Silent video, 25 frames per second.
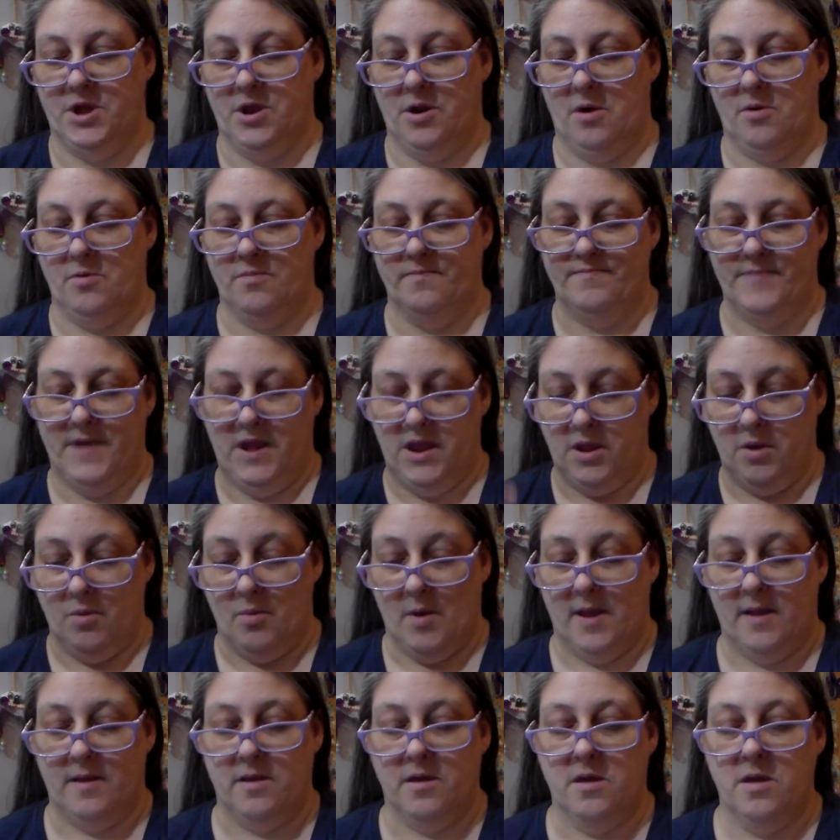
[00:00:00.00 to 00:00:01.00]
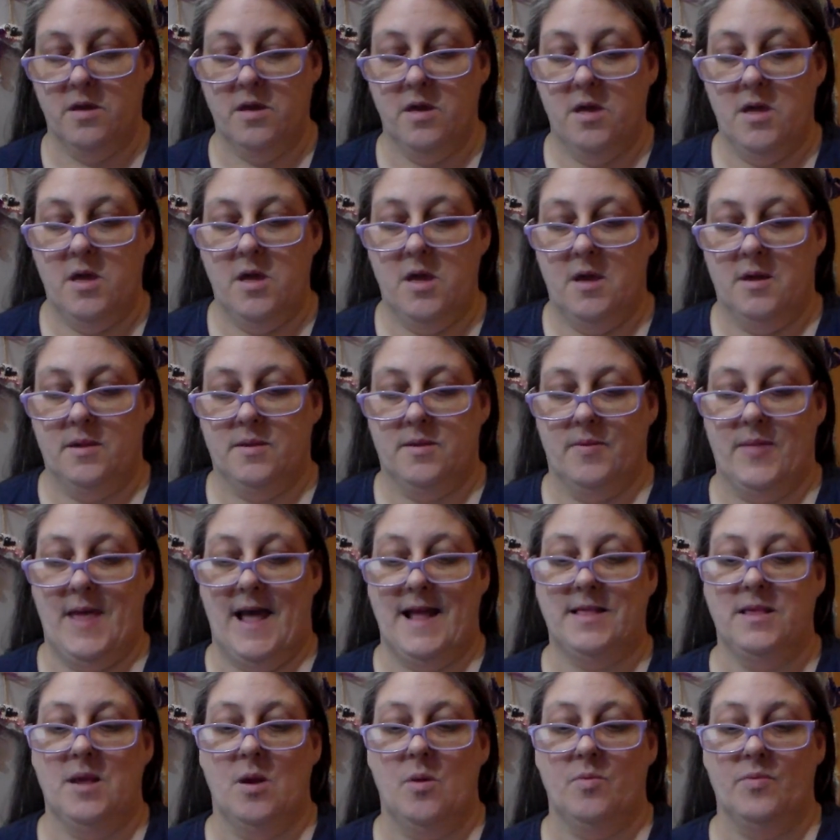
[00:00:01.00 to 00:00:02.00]
you know, anyway. So
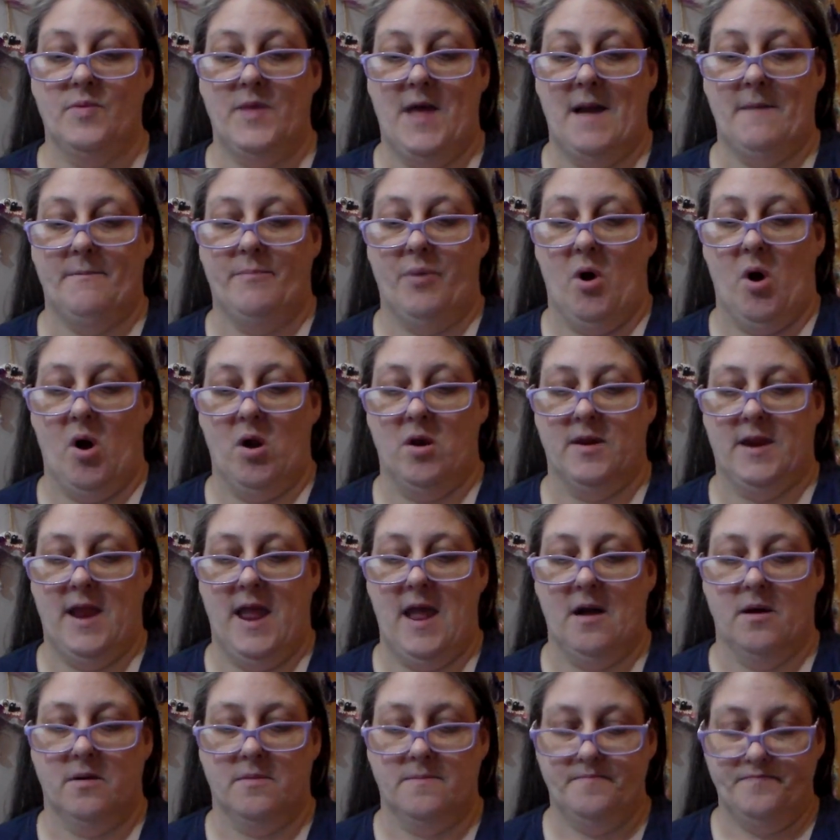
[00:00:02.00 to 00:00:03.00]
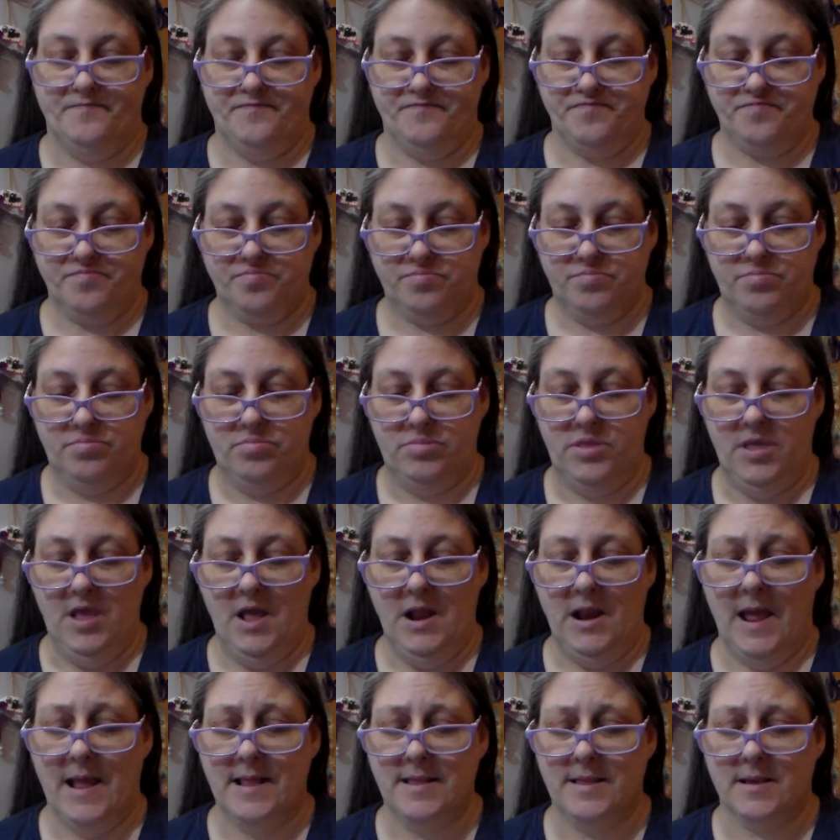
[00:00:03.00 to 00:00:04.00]
that's on that part. Now,
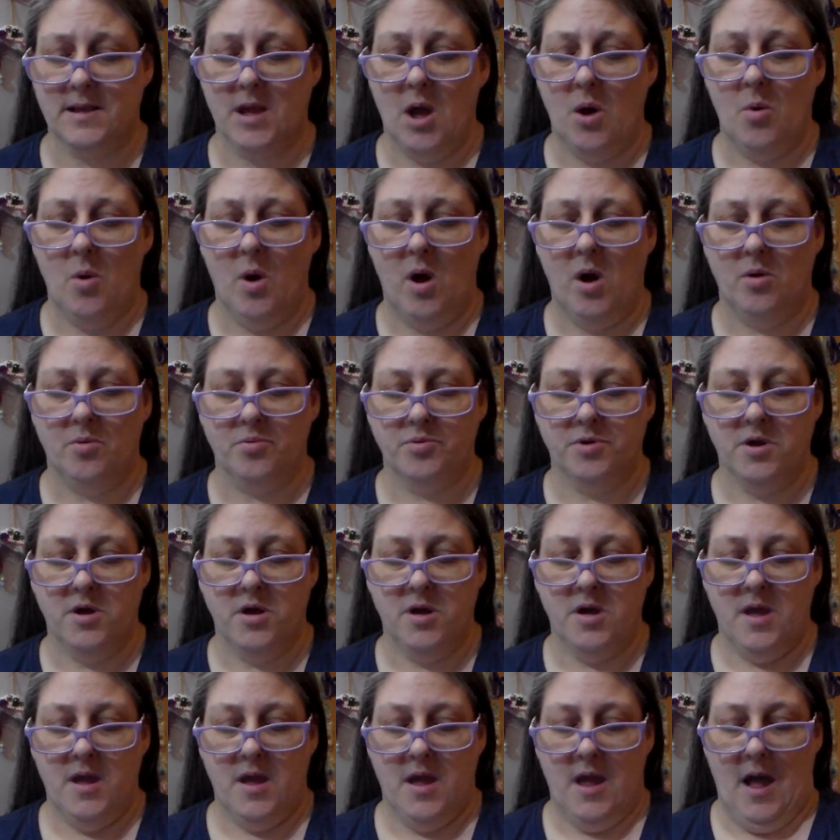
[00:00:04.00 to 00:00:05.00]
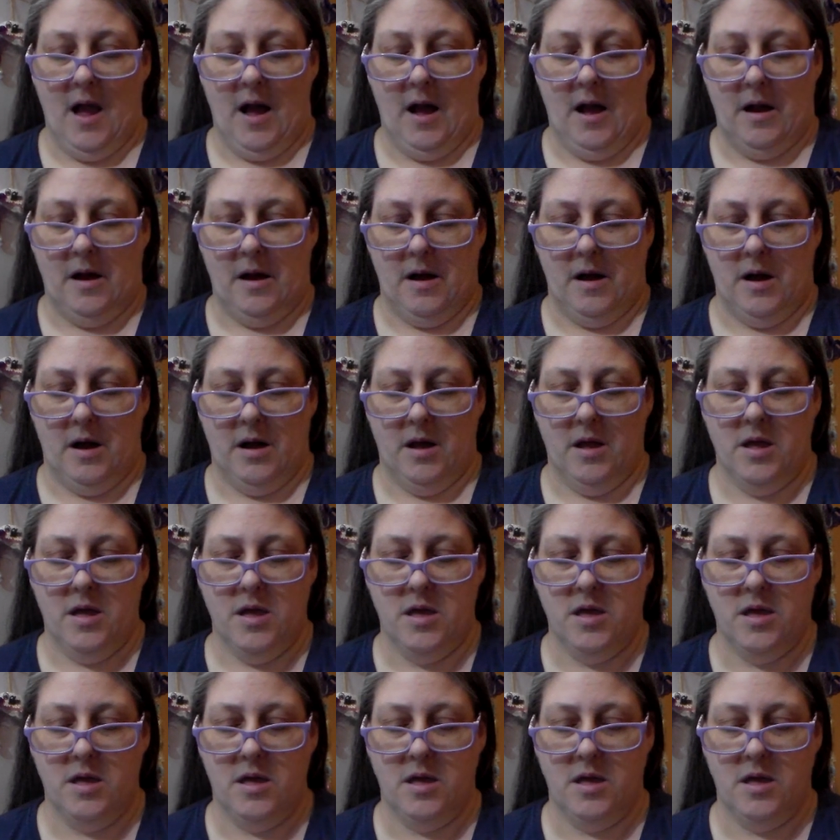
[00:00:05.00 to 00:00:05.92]
let's go on. Uh,